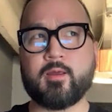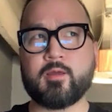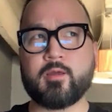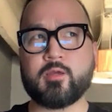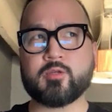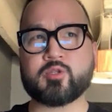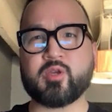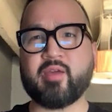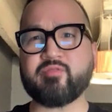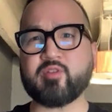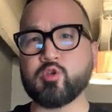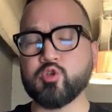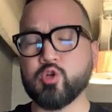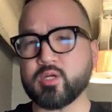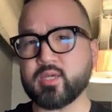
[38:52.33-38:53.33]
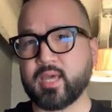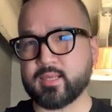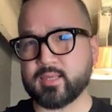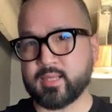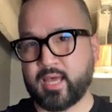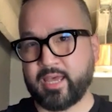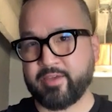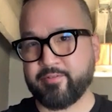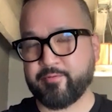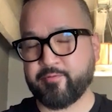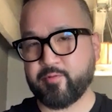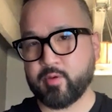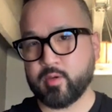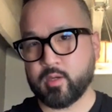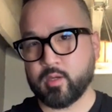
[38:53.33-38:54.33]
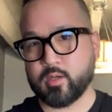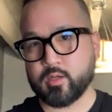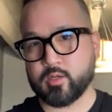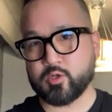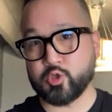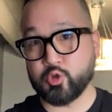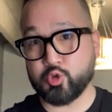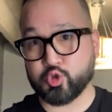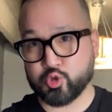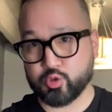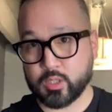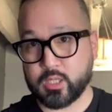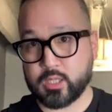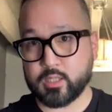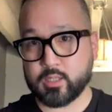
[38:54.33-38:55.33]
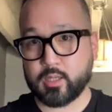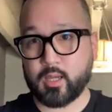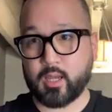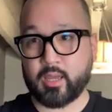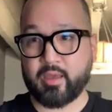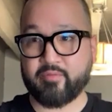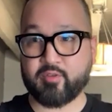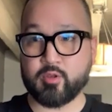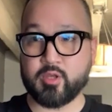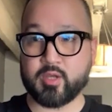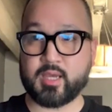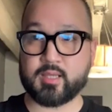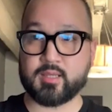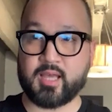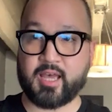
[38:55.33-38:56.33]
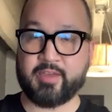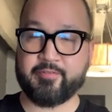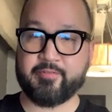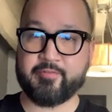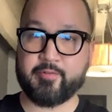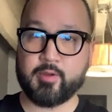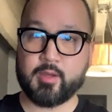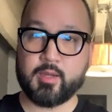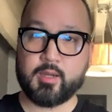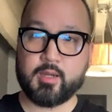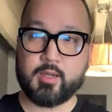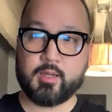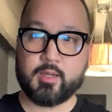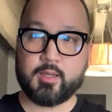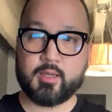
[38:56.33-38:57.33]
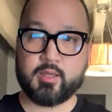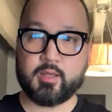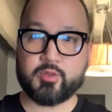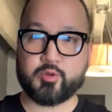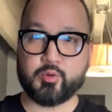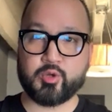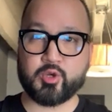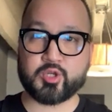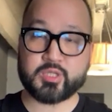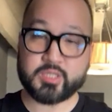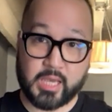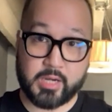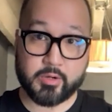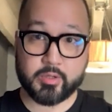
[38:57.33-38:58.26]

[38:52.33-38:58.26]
so you have to look at life neutrally, and you have to look at life through your center.